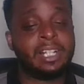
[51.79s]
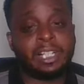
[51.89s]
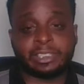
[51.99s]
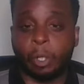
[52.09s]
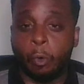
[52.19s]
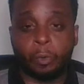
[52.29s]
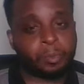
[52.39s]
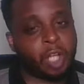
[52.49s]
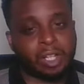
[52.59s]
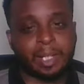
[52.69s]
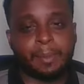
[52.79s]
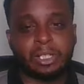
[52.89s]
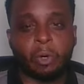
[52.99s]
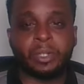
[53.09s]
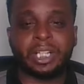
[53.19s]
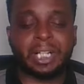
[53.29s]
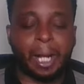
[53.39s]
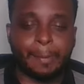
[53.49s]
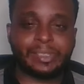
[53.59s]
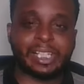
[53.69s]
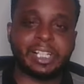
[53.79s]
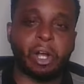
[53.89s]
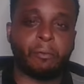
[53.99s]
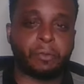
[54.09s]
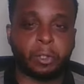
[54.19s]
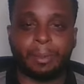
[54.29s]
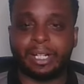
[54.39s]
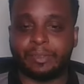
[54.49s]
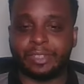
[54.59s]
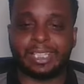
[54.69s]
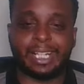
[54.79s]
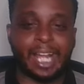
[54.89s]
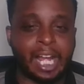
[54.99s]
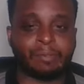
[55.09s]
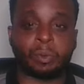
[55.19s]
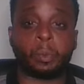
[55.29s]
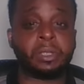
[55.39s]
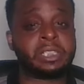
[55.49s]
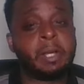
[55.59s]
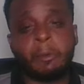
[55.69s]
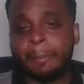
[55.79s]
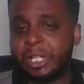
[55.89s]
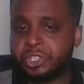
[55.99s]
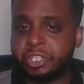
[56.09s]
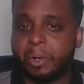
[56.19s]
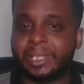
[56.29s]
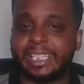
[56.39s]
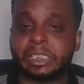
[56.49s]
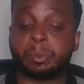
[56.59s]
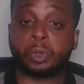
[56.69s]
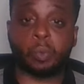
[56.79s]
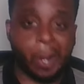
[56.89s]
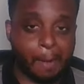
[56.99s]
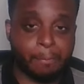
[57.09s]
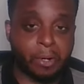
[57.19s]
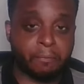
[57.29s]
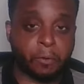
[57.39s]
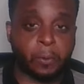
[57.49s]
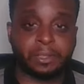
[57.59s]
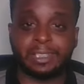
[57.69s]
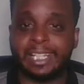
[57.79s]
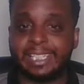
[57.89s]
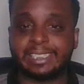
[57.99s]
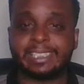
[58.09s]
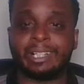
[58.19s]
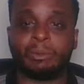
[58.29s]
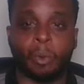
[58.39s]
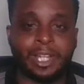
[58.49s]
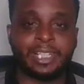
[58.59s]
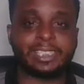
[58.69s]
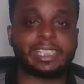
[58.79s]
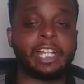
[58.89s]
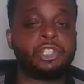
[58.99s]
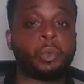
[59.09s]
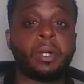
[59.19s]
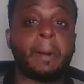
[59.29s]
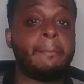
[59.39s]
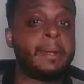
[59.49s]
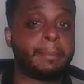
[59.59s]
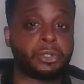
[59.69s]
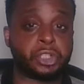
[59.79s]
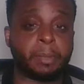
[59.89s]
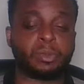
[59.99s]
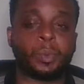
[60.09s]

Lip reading: So y'all let me know in the comments how y'all feel about everything afterwards. Make sure y'all hit that subscribe button for all the latest and the greatest. And join our memberships.